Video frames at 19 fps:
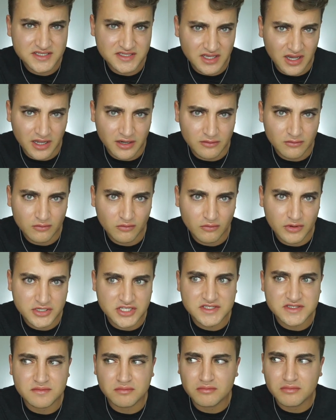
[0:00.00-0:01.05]
son, which
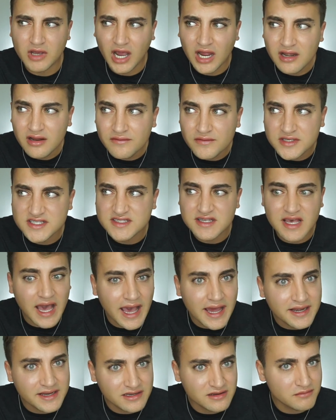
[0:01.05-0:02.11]
is kind of a
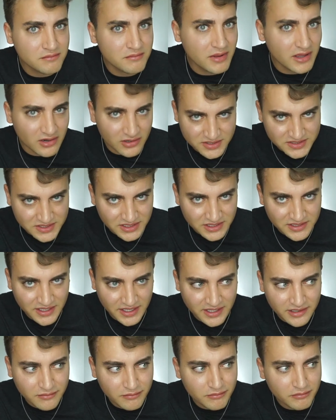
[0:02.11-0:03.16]
sad and embarrassing
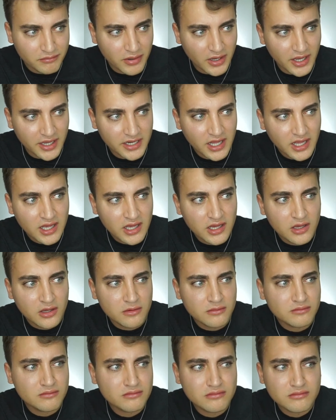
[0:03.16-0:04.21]
thing, but
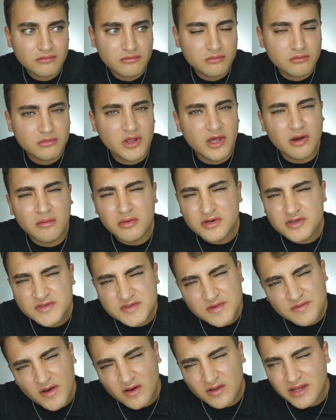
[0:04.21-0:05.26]
they almost
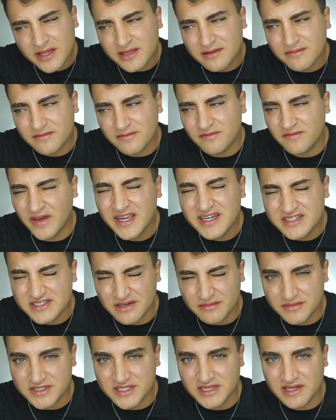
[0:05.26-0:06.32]
felt like
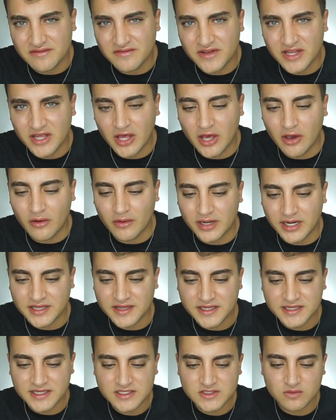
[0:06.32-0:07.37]
victims in the video, and I
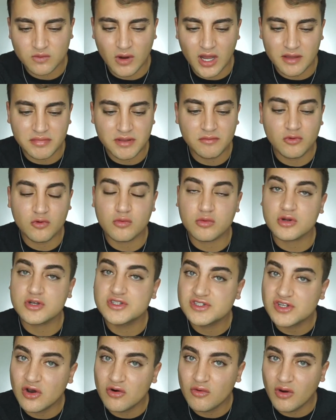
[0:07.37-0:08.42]
think that's why people were
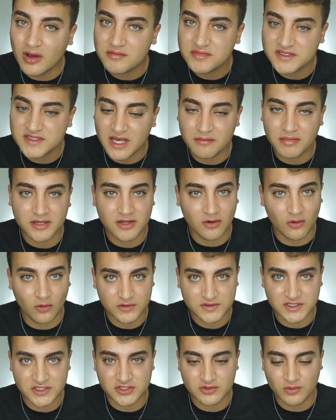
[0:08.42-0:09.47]
so upset by the whole
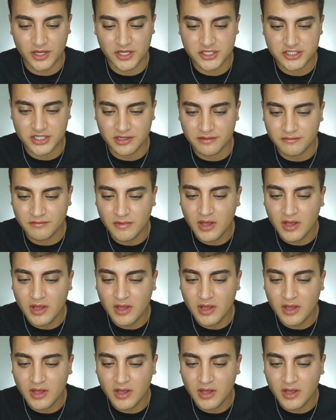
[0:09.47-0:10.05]
situation.